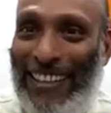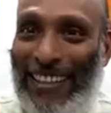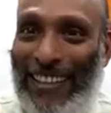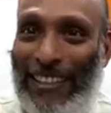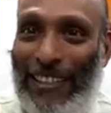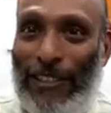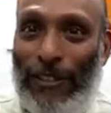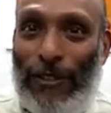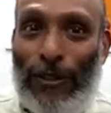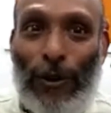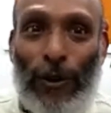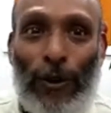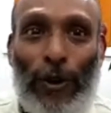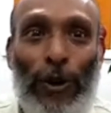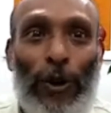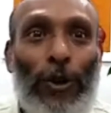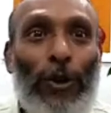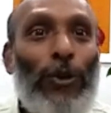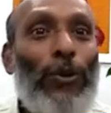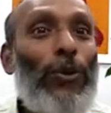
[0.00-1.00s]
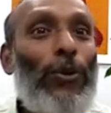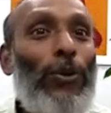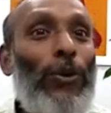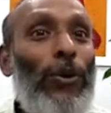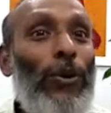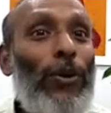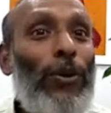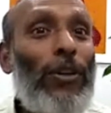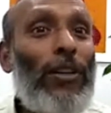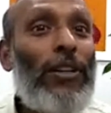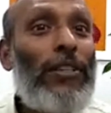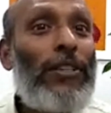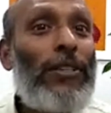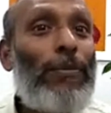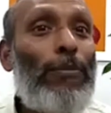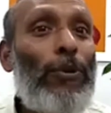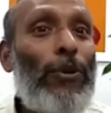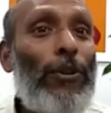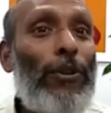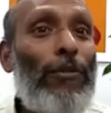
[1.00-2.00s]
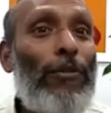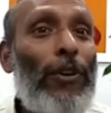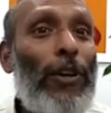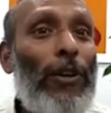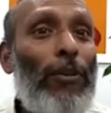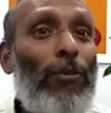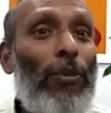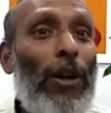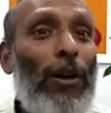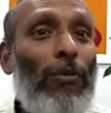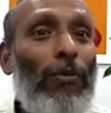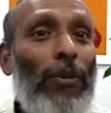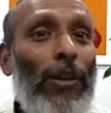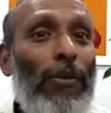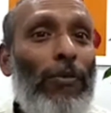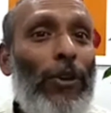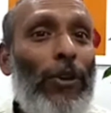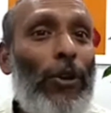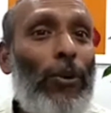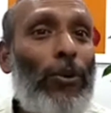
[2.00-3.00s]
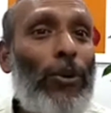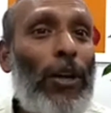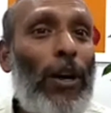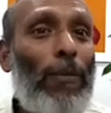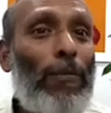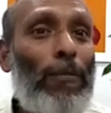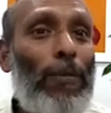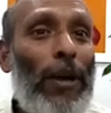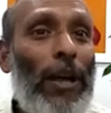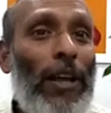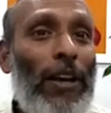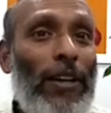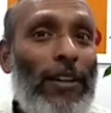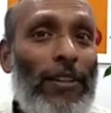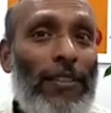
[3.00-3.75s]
So it's beautiful in one way, we don't compare.